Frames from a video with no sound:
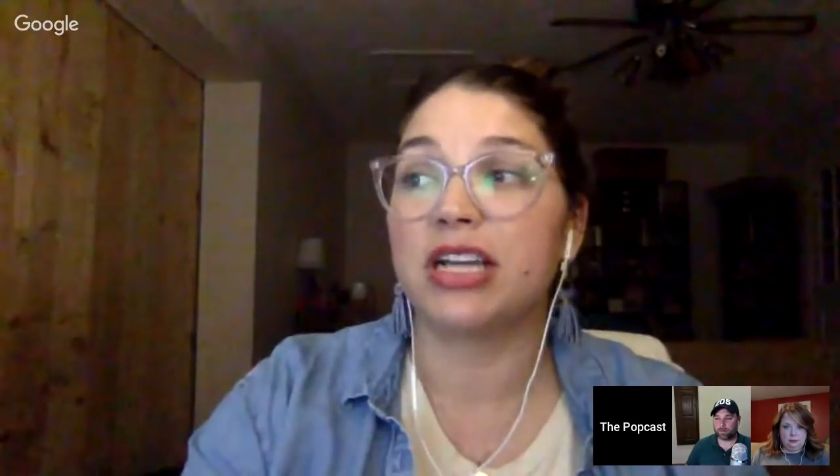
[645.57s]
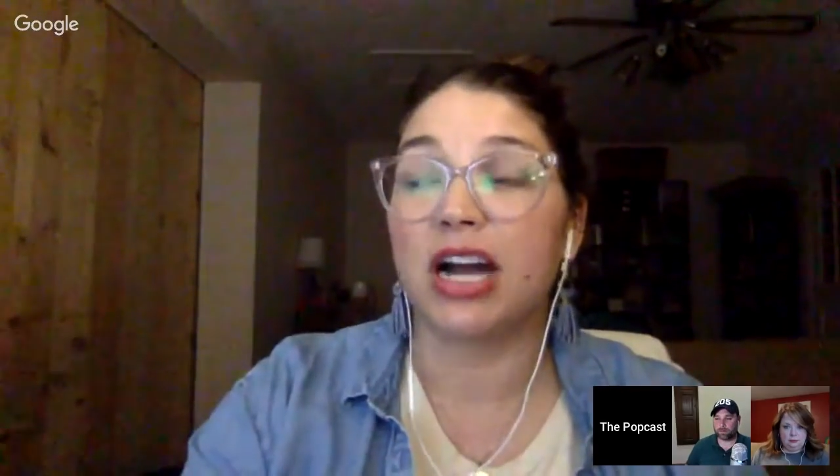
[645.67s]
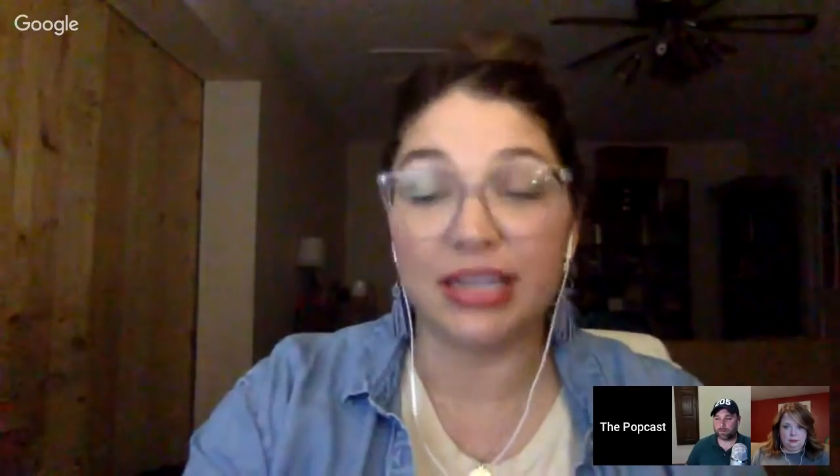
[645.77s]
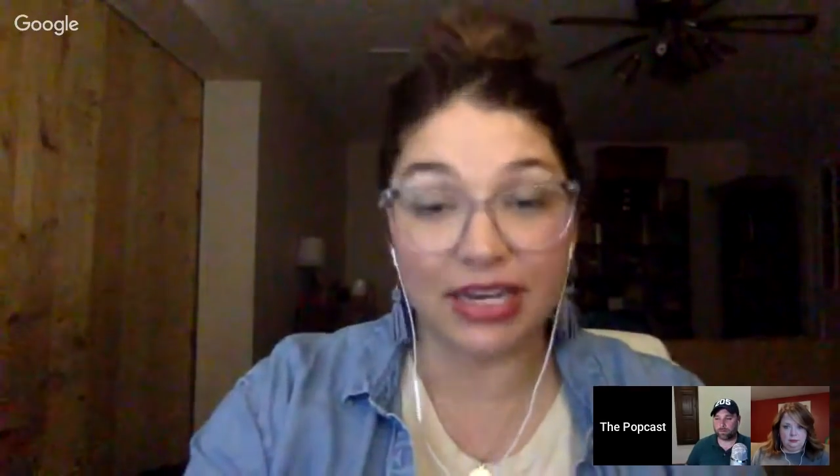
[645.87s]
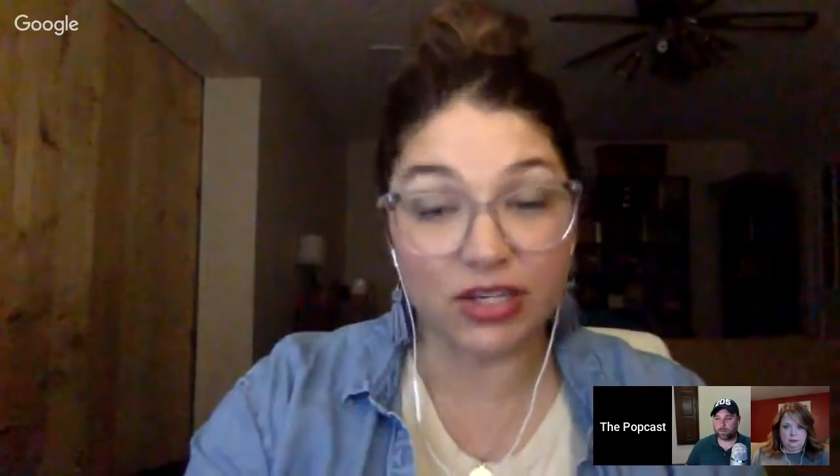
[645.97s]

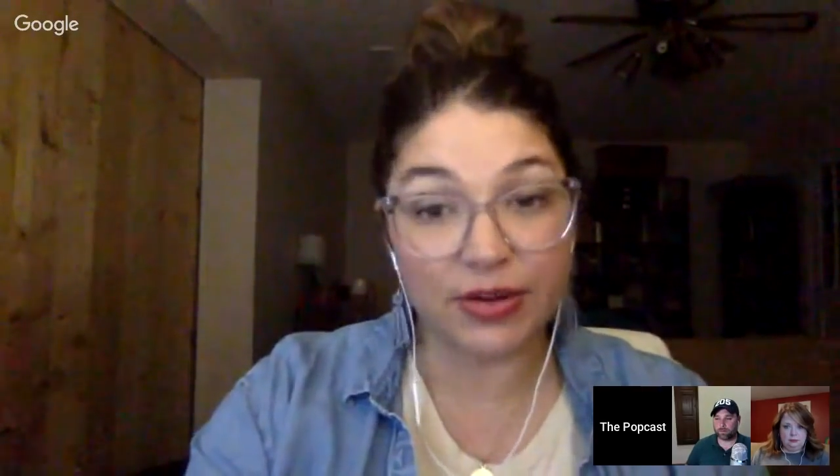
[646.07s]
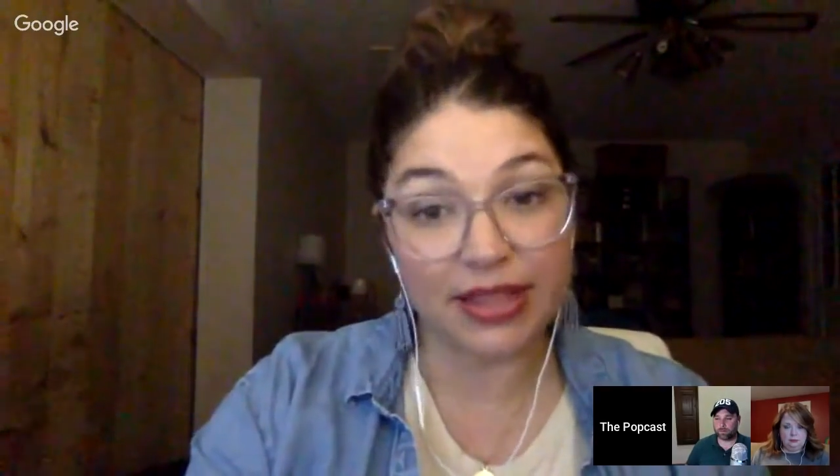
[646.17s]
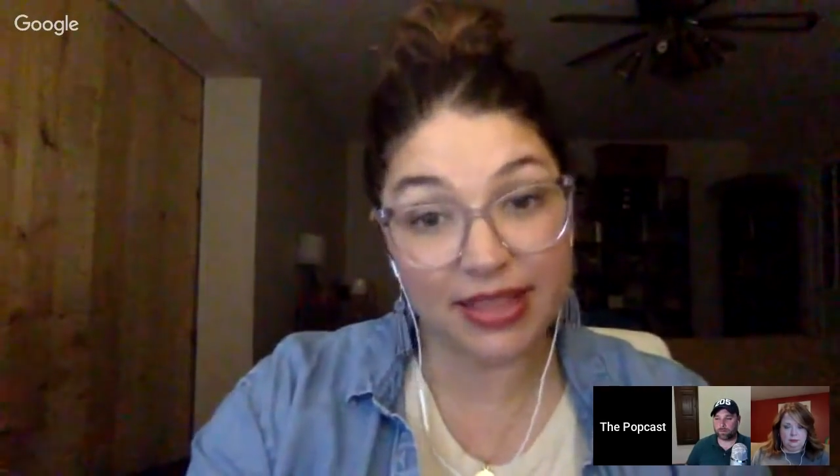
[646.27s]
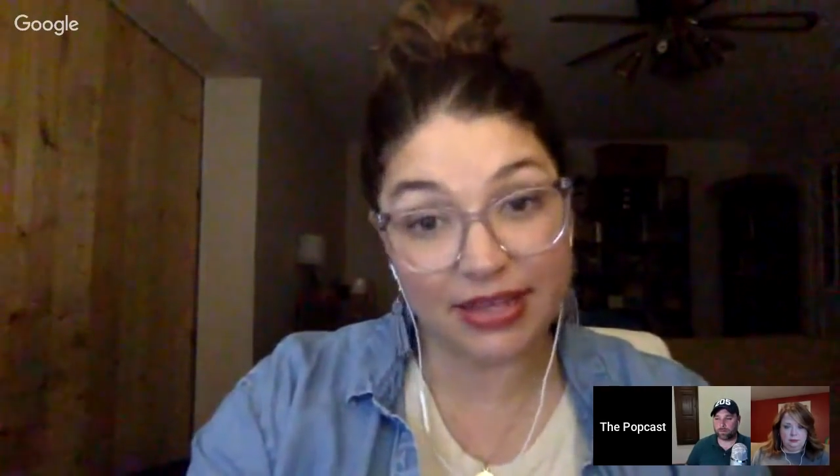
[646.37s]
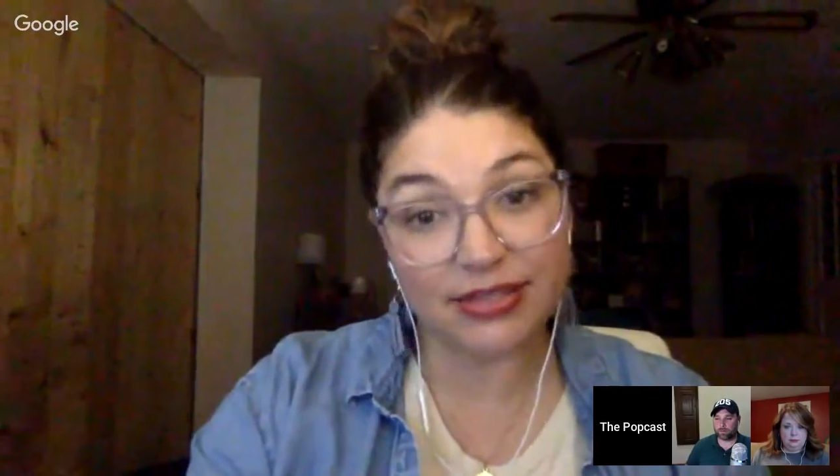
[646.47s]
Kanye
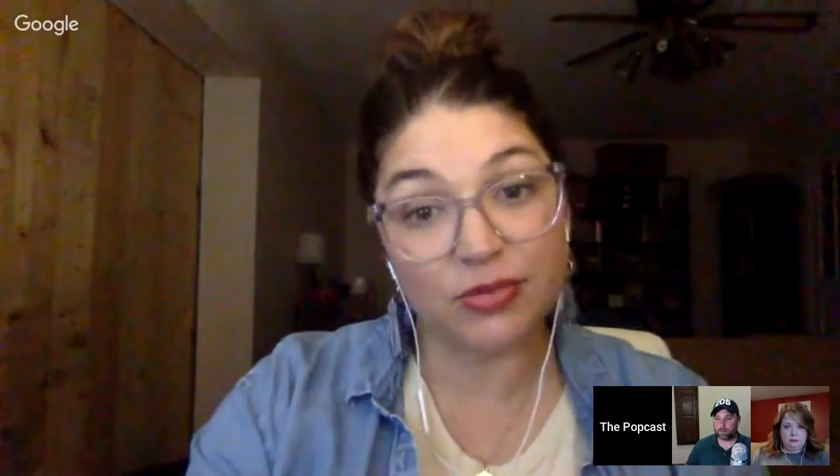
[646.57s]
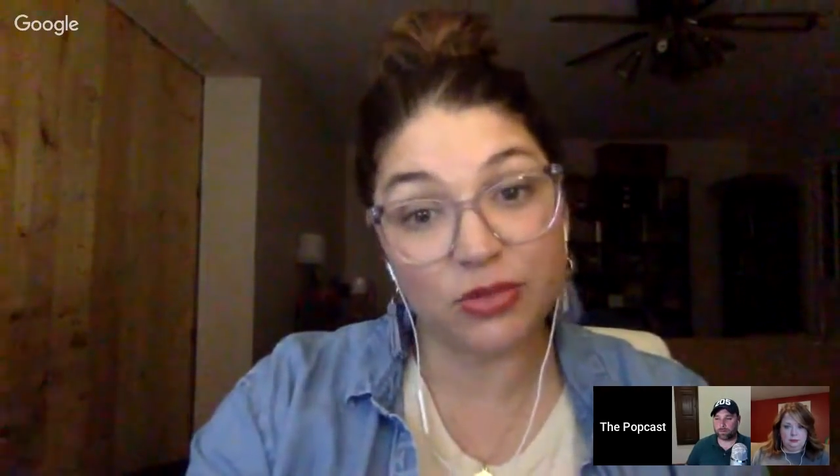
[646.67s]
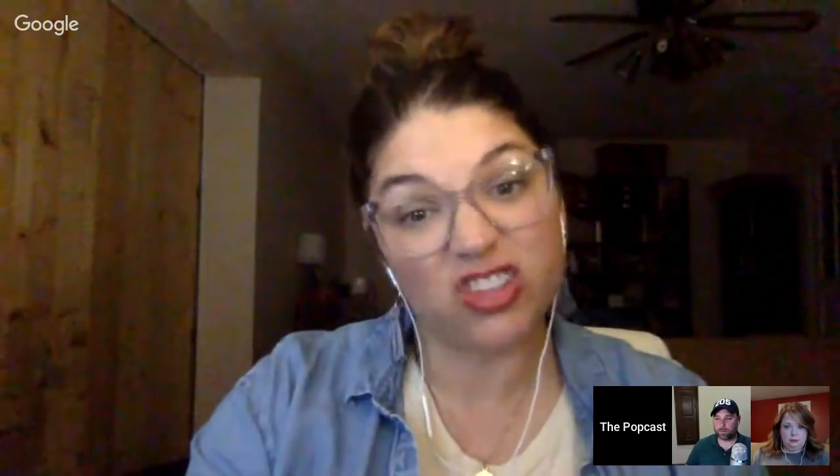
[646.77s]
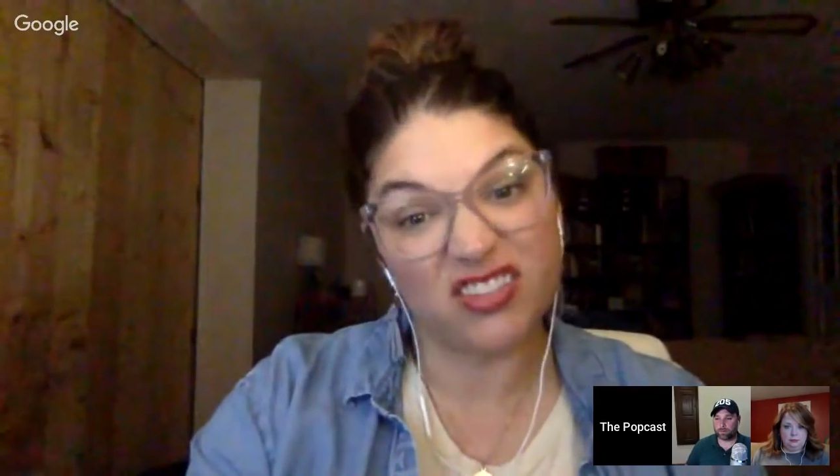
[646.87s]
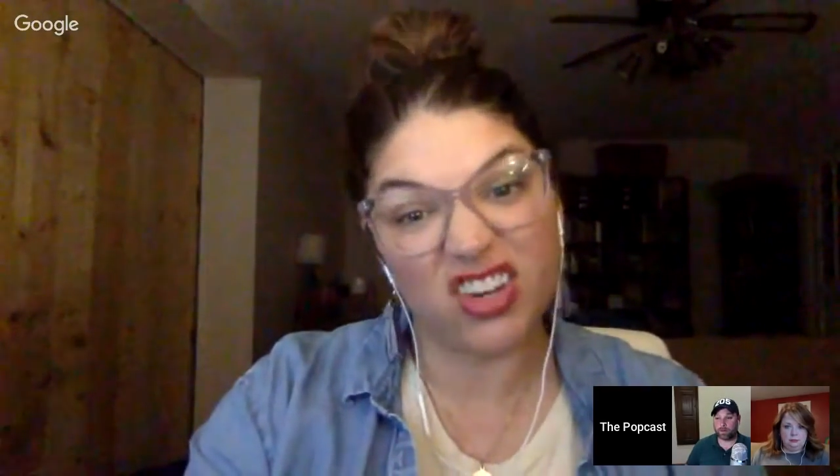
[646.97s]
doing things,
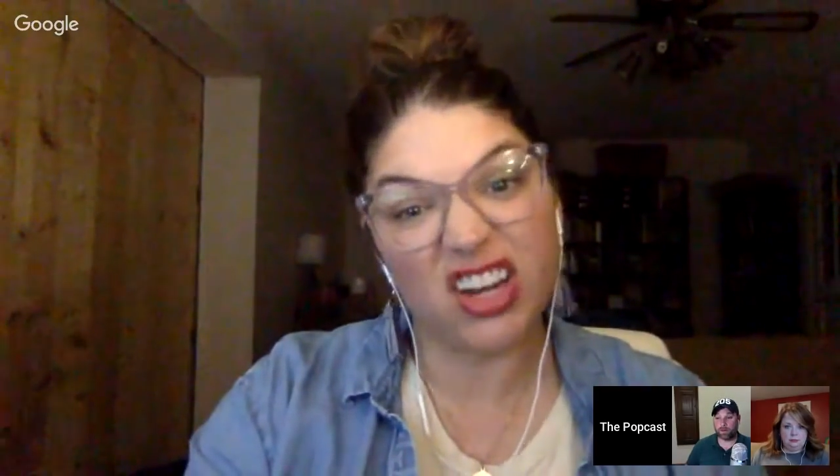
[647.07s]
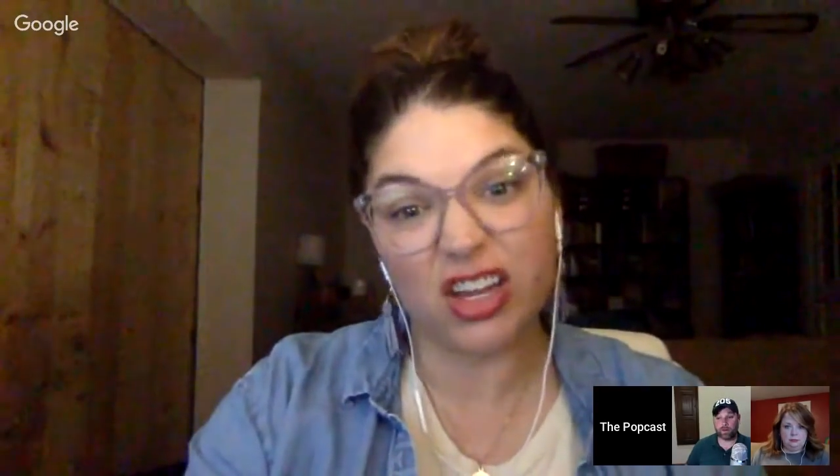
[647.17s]
which is very.